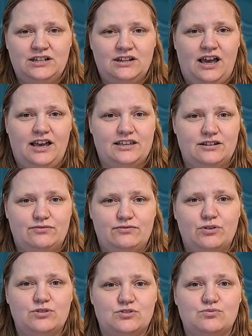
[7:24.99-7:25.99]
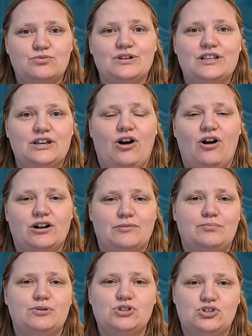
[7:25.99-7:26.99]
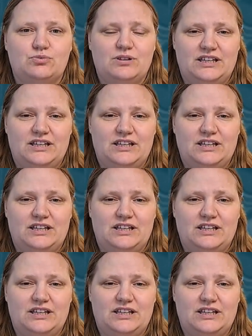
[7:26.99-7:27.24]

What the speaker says: I can focus really hard and push really